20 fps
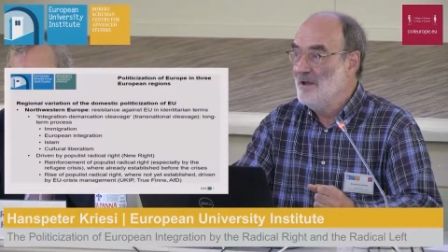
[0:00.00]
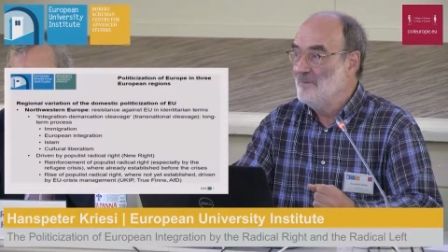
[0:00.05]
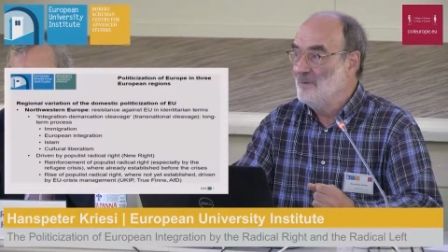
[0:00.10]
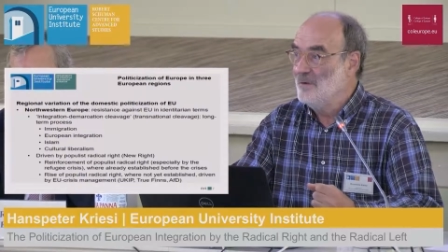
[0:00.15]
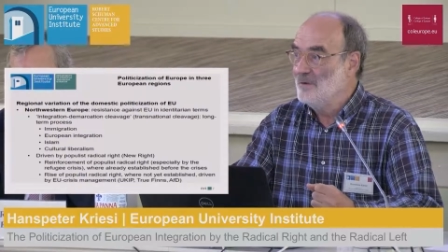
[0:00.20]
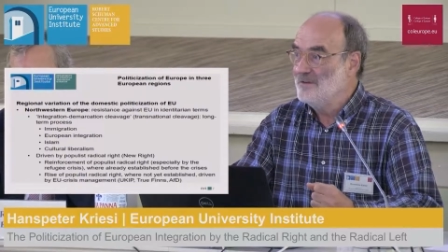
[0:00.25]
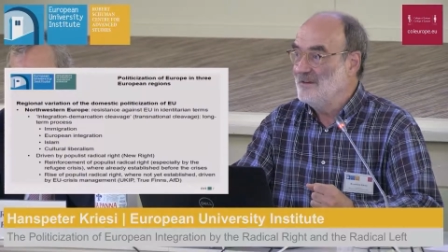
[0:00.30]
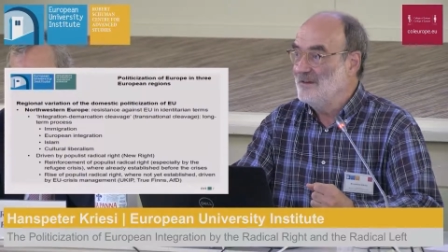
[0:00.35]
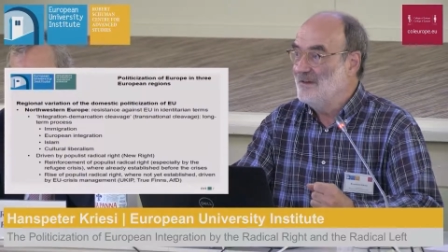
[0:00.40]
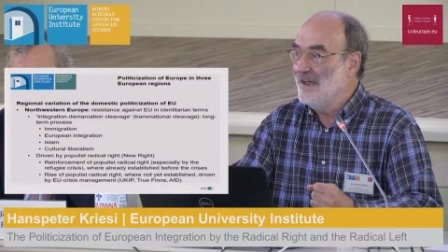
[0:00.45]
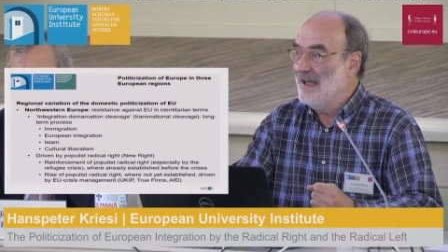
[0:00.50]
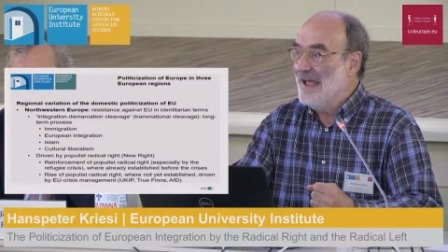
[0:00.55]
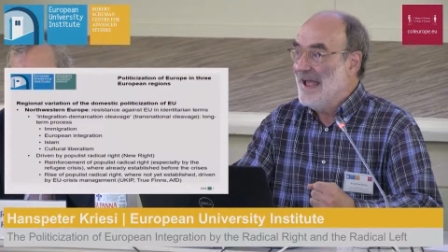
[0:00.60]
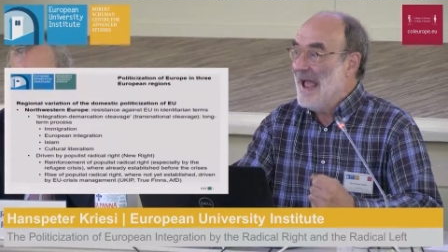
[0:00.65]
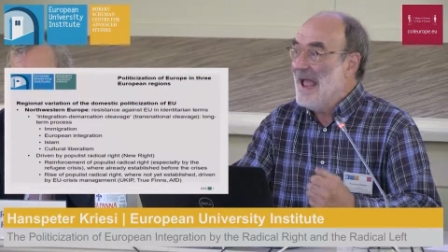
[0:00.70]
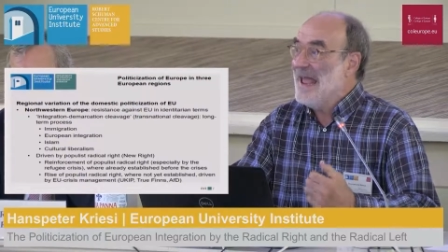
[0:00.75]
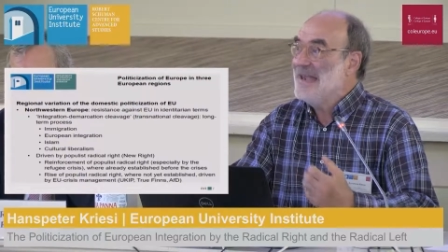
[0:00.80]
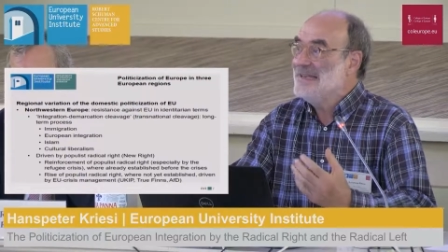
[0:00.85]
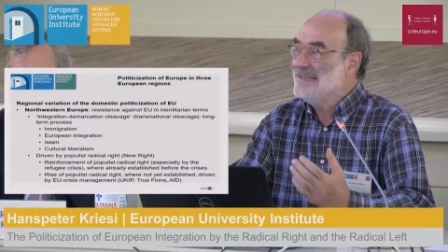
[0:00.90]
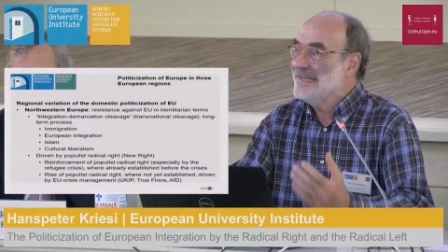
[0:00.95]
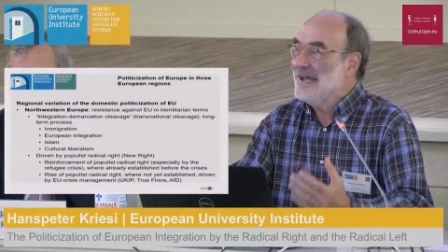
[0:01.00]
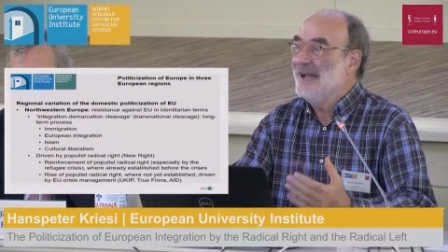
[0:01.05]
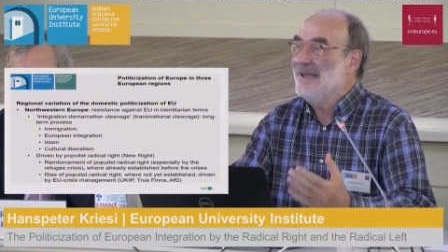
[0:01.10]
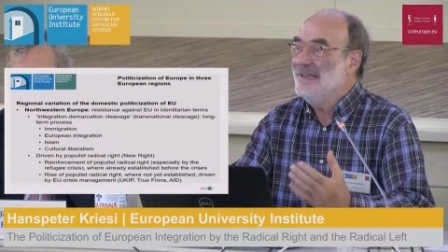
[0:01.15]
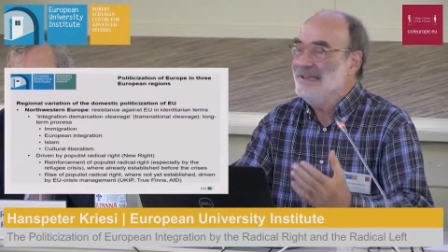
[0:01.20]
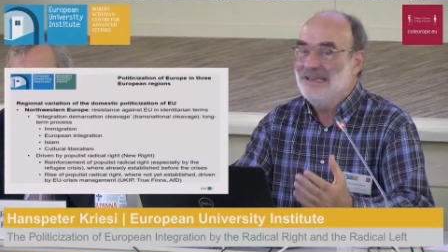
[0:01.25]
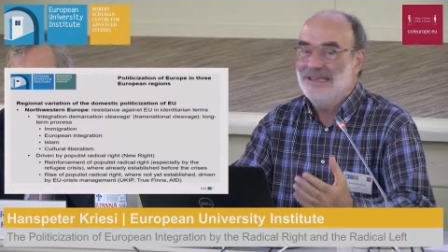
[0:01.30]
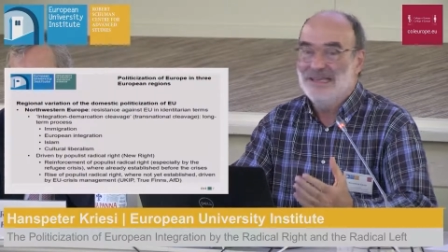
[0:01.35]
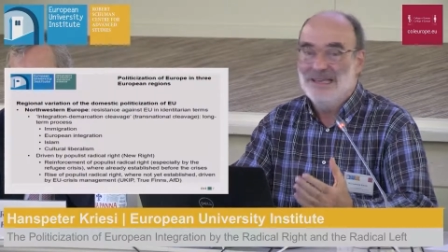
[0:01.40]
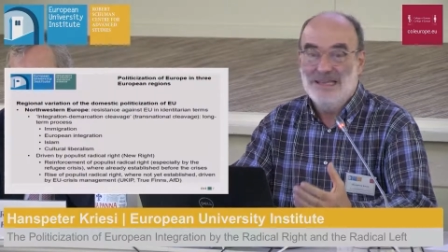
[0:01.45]
was an
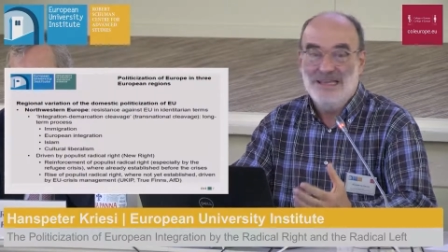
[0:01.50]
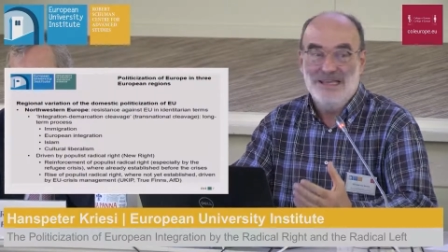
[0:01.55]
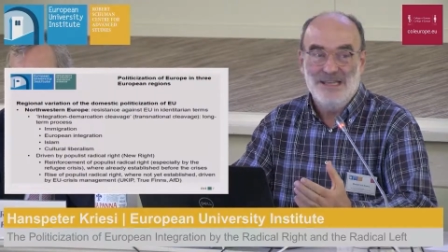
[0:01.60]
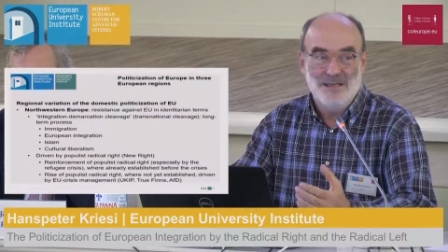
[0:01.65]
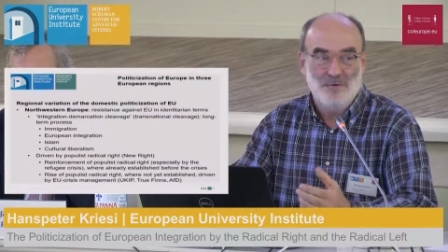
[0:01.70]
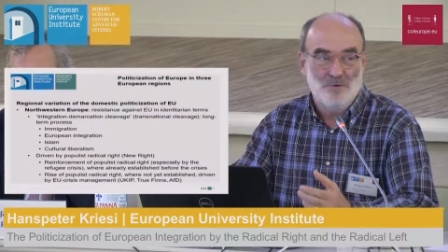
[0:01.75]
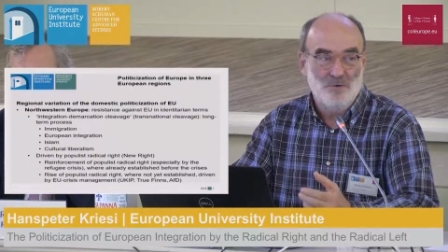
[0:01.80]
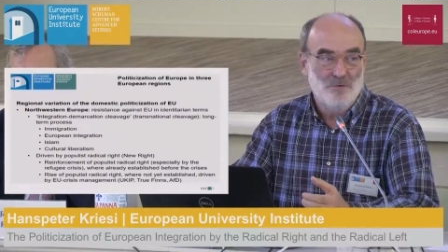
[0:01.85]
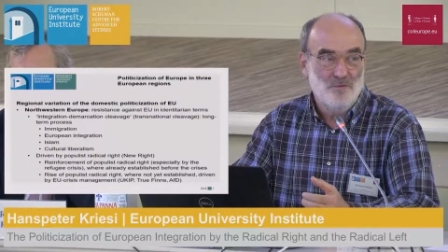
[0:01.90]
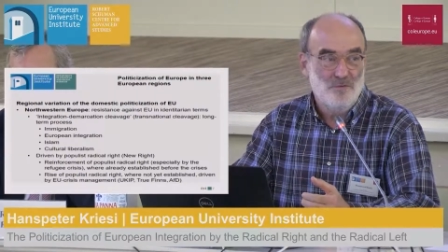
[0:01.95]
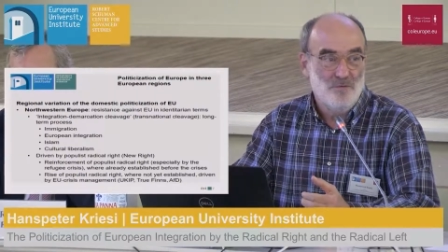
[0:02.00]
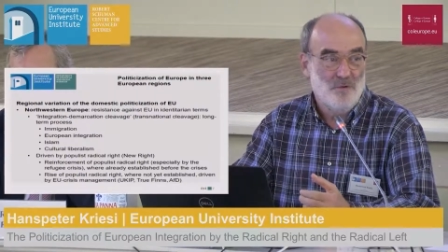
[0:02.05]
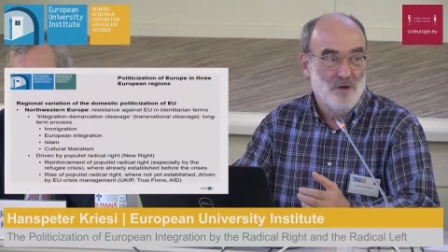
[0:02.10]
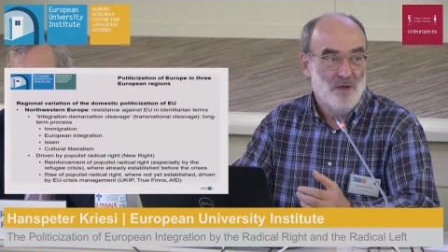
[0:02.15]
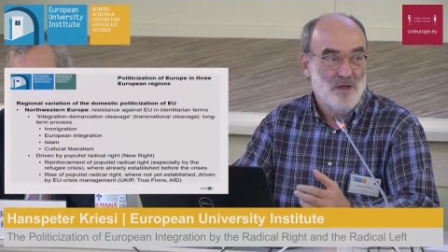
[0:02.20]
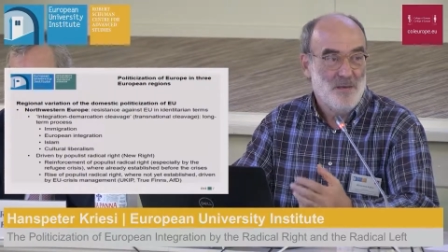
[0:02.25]
anti EU